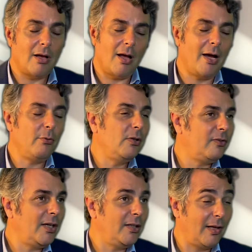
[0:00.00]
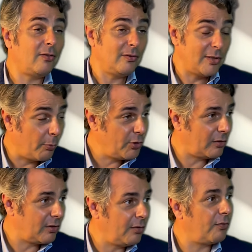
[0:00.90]
I will say that's the
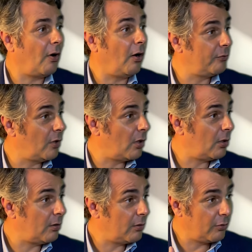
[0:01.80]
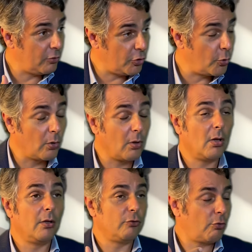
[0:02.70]
objective of the new
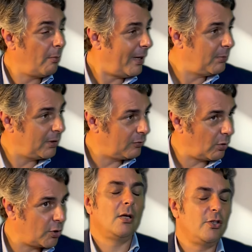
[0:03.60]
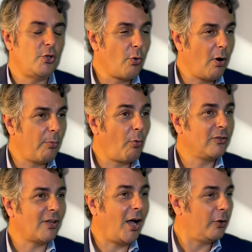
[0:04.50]
Trump administration. Europe
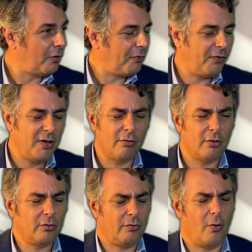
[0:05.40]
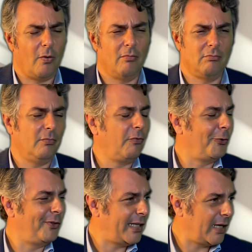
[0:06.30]
was out of favor for
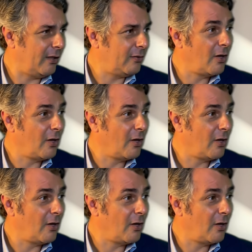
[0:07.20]
decades.